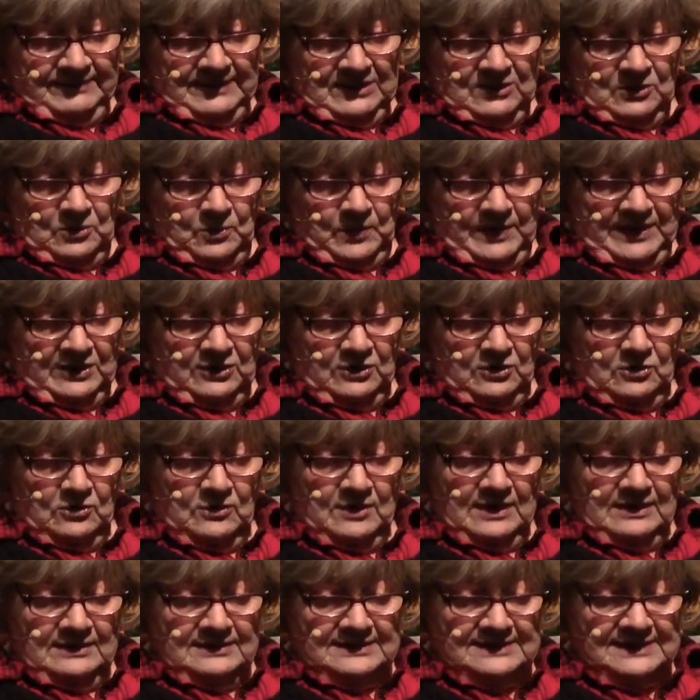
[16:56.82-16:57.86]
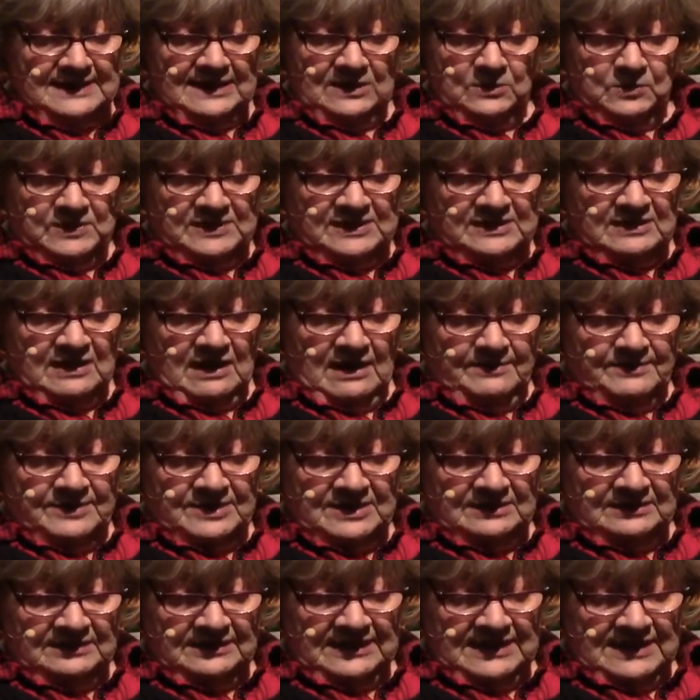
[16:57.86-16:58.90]
The widow said it was time
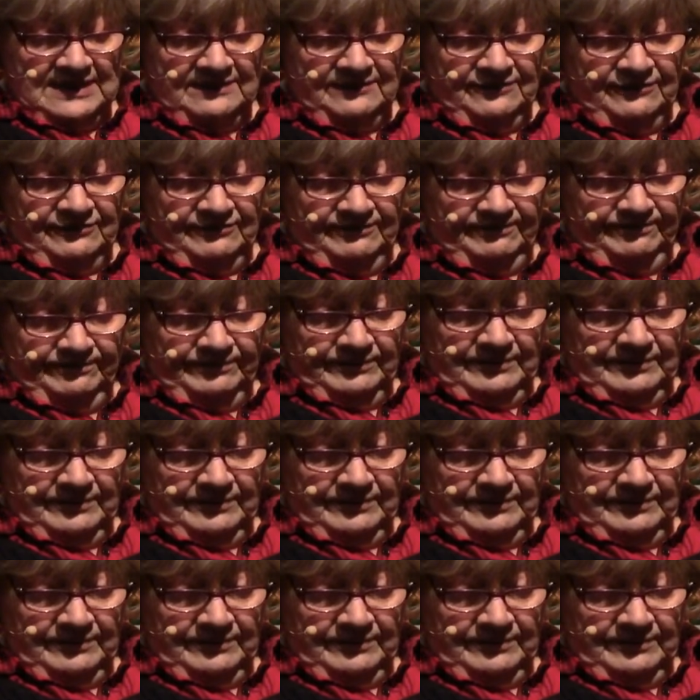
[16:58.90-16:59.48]
to leave,